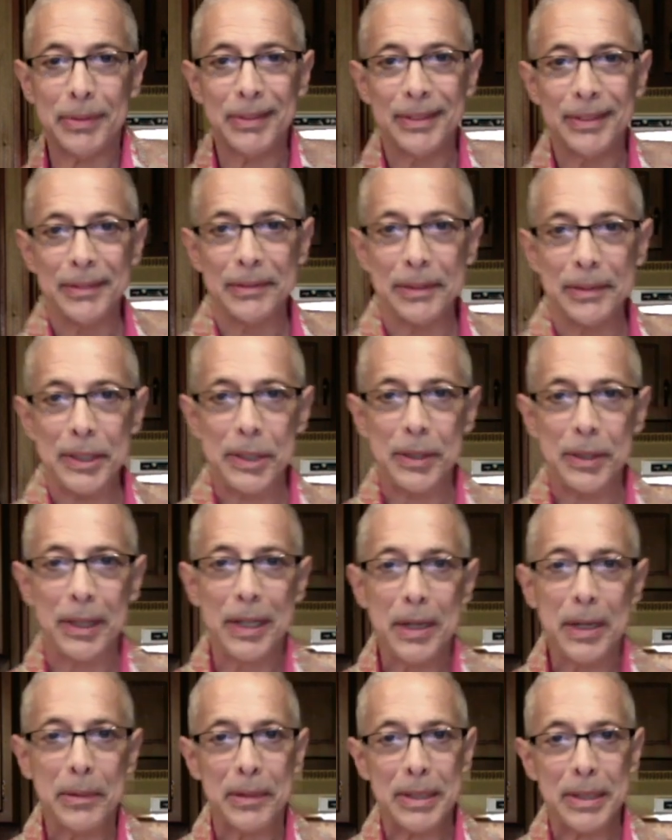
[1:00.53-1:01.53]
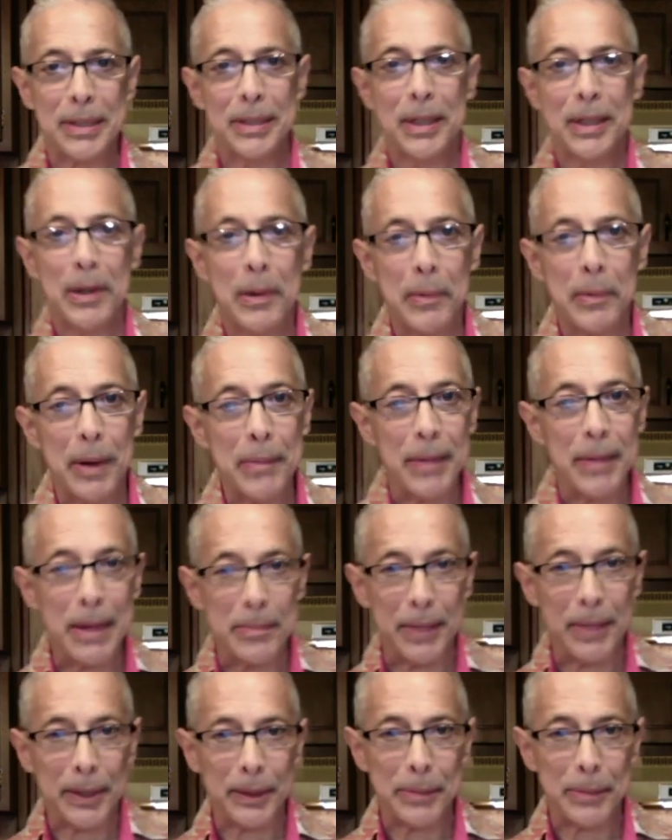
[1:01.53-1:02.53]
which was what my
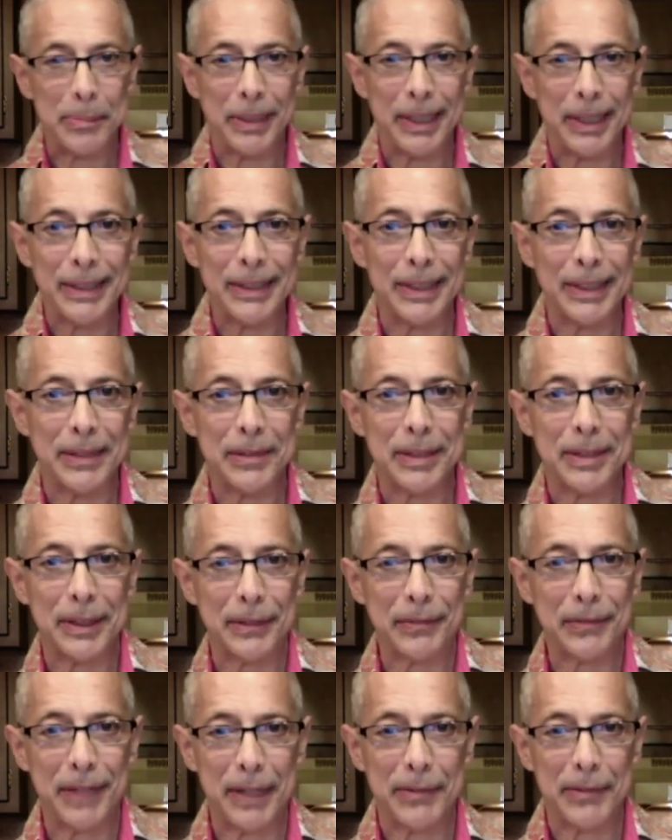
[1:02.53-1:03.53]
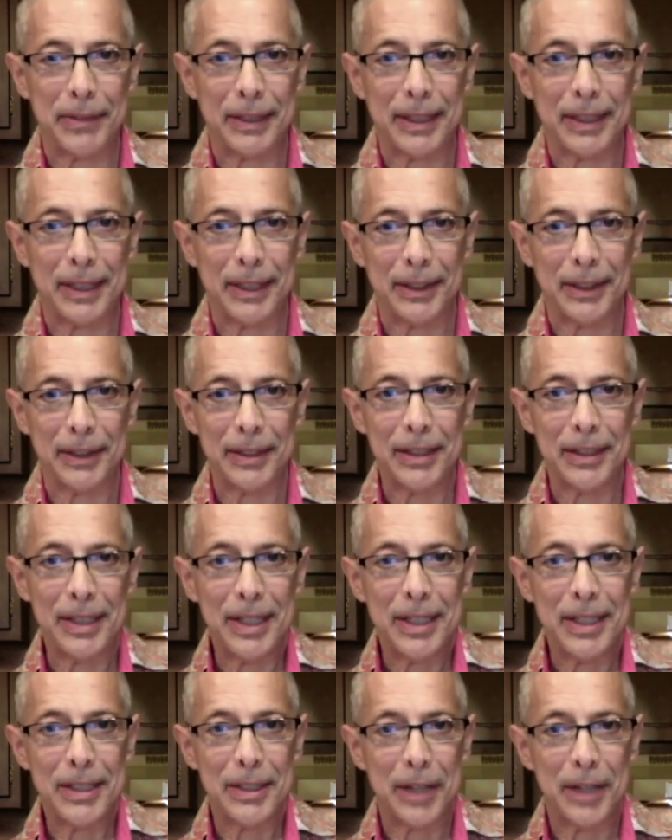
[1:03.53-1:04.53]
mother picked, and it was her favorite color,
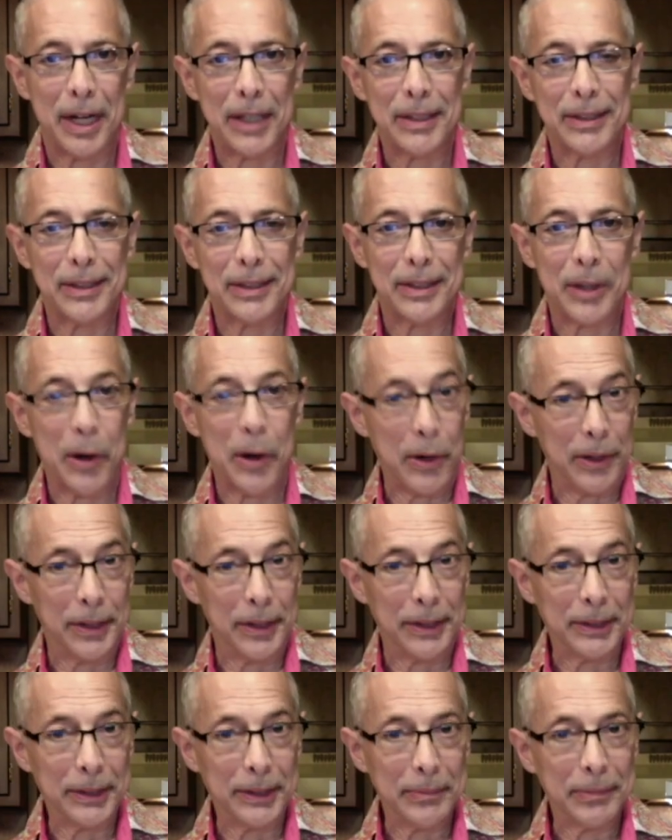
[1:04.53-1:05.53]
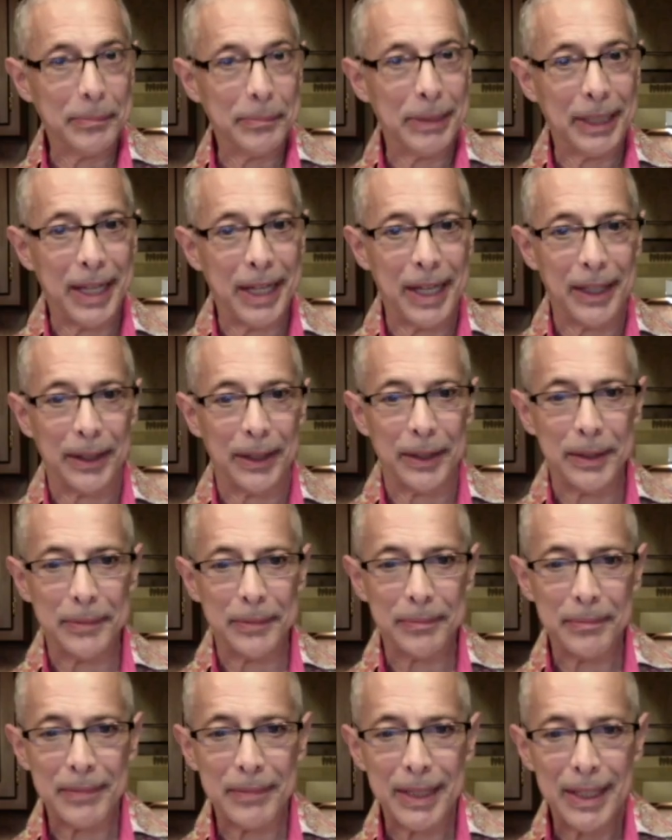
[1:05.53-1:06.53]
not orange, but cantaloupe.
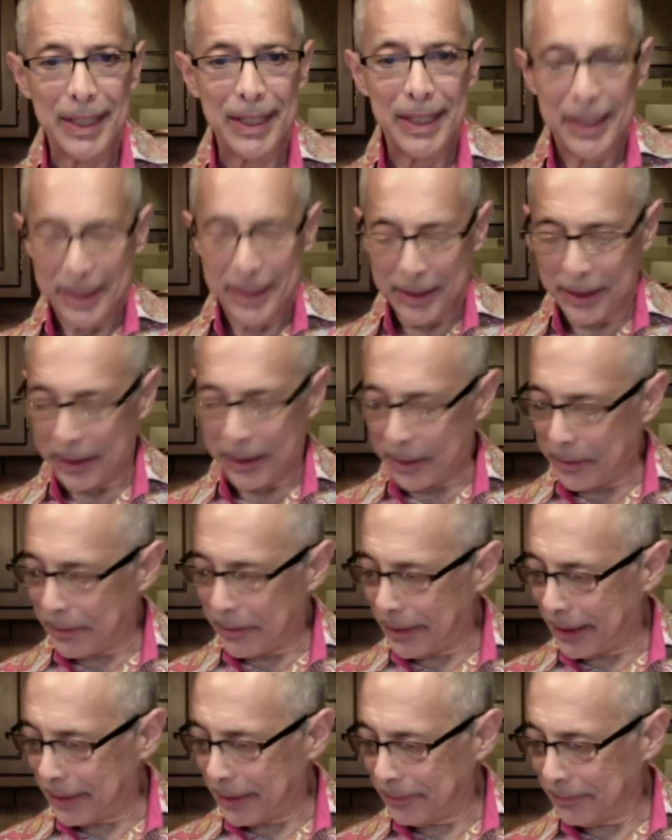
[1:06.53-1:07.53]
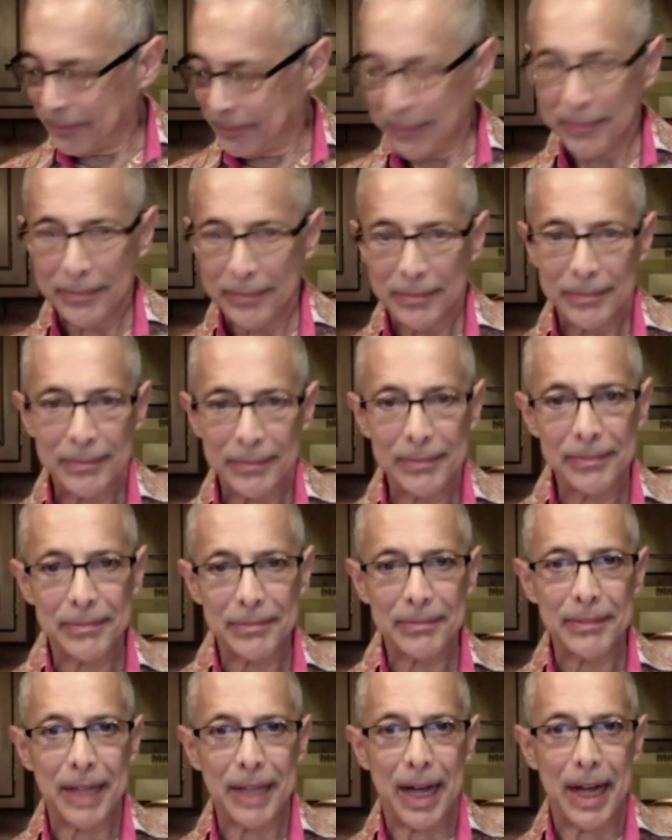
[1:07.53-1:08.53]
So
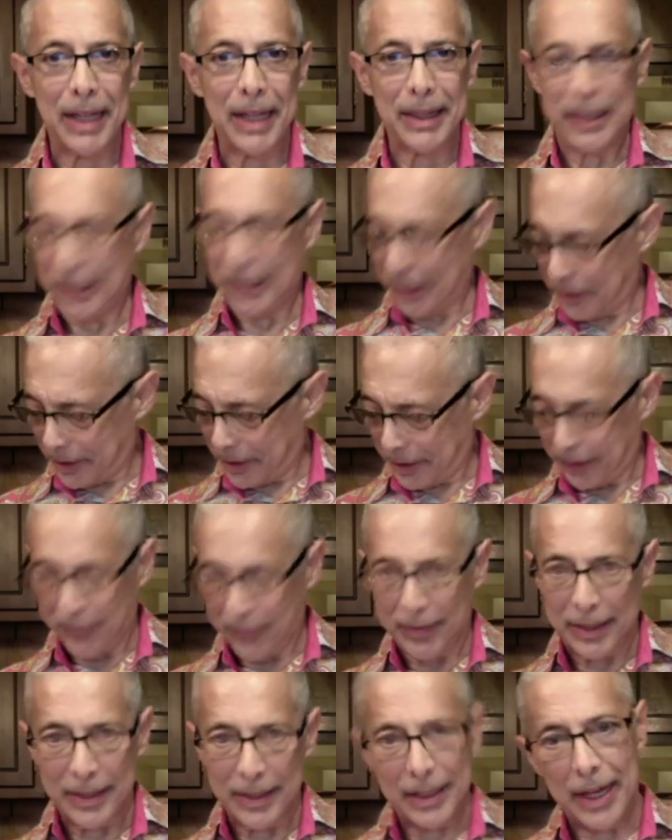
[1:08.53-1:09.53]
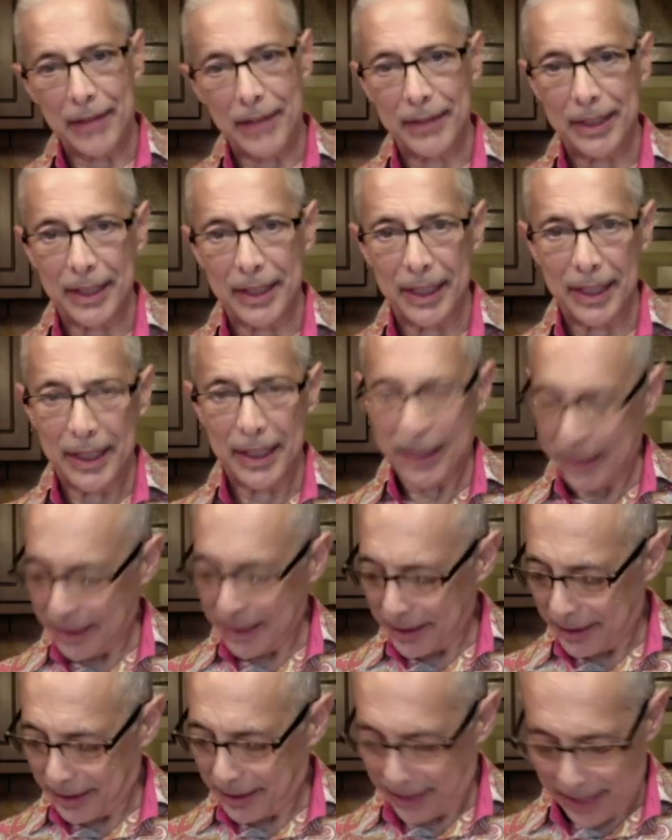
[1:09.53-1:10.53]
I think in honor of the
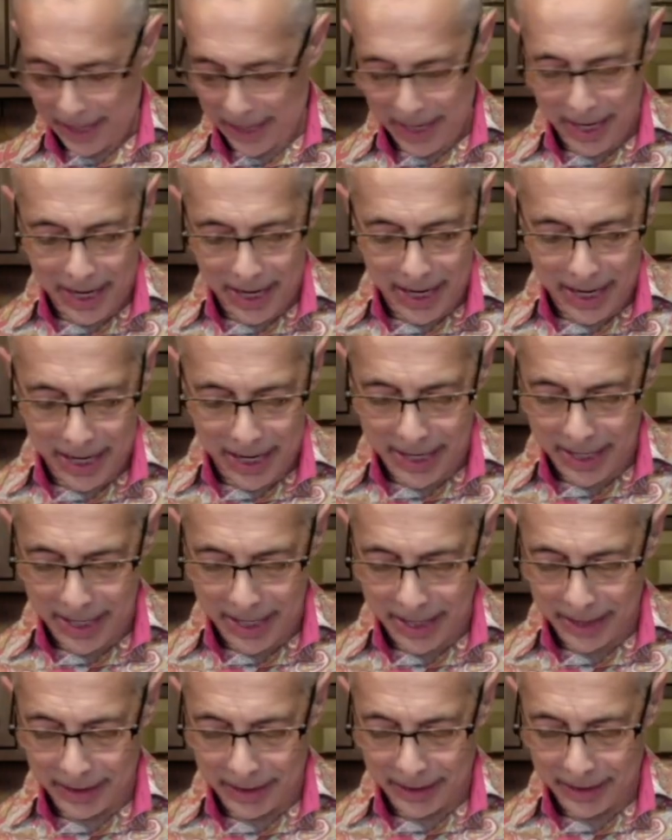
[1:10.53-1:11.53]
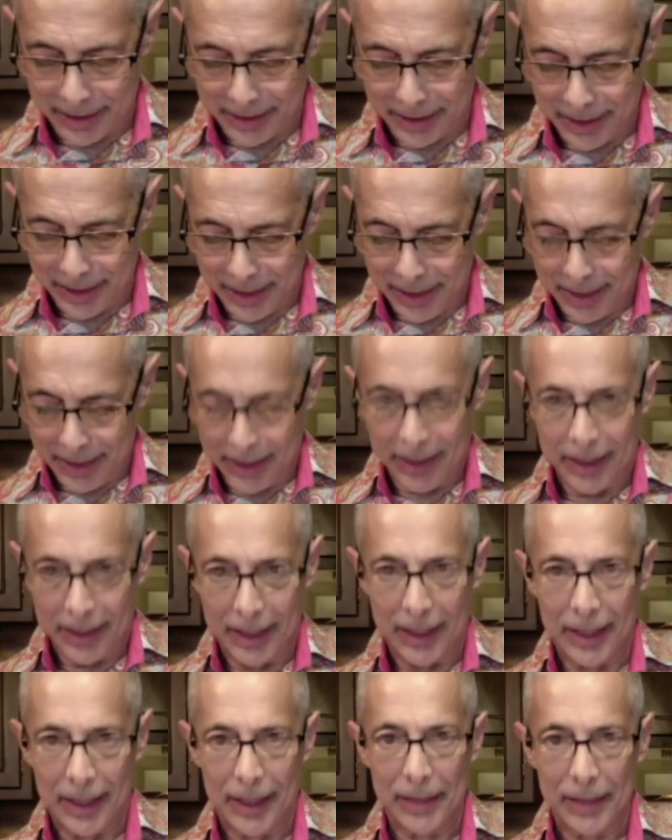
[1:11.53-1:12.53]
70s and
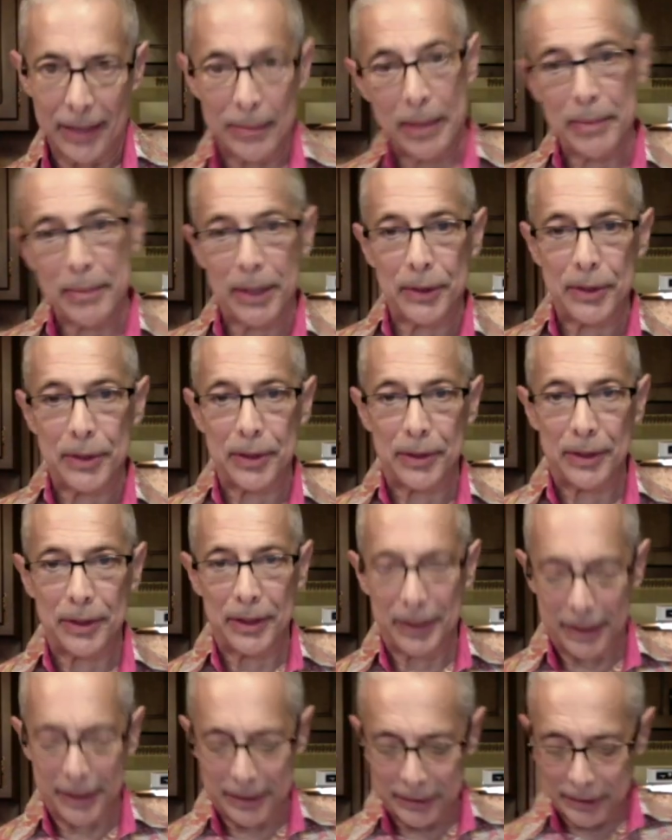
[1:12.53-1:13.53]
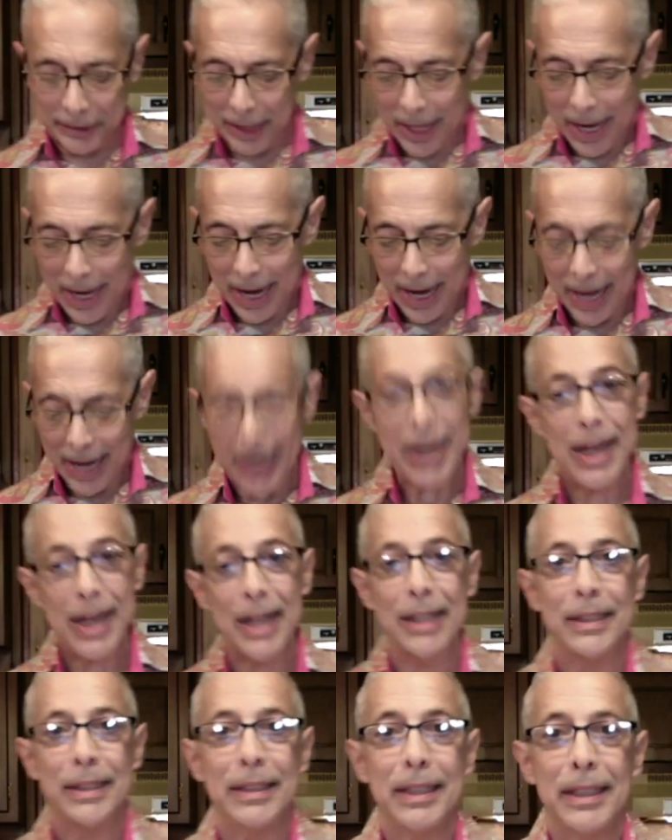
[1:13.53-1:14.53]
my mother's orange
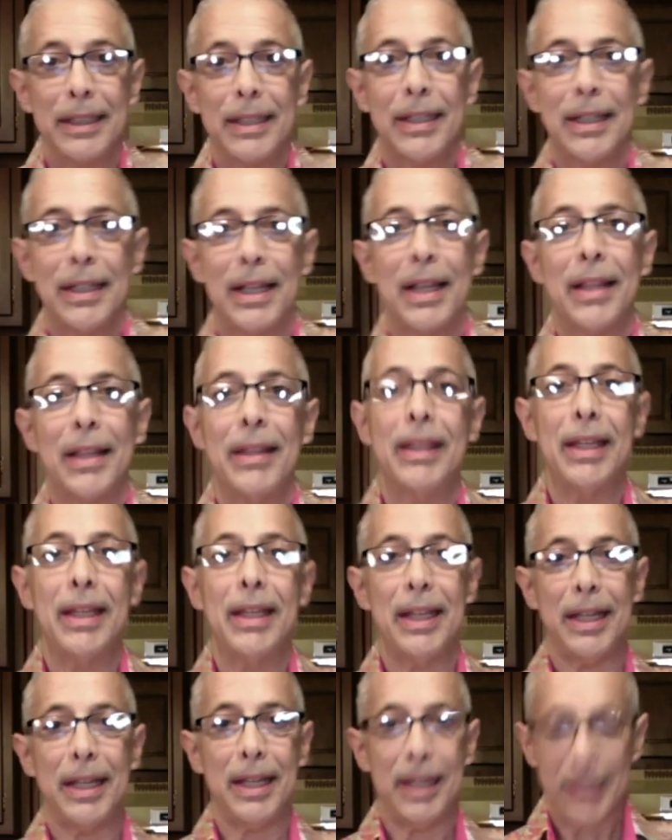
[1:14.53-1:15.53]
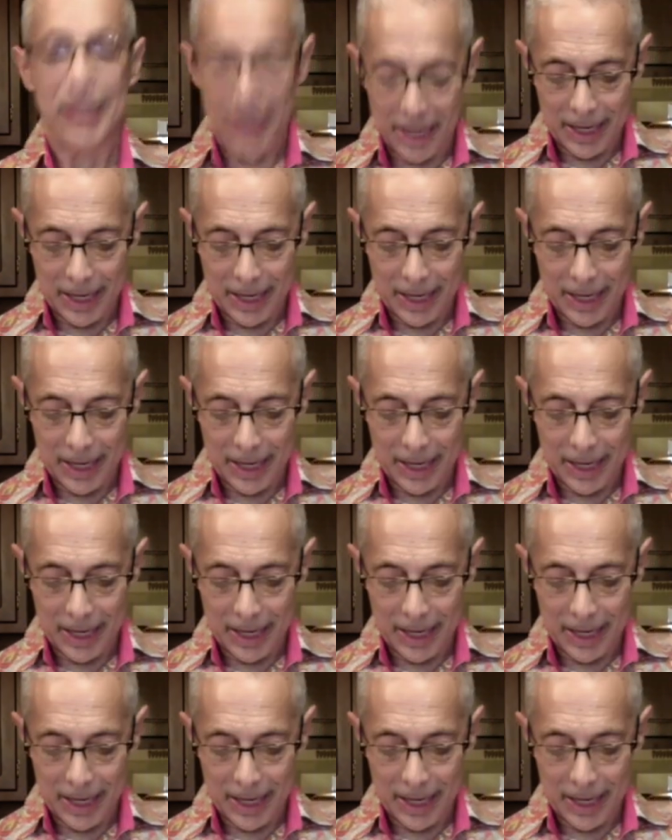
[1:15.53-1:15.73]
and the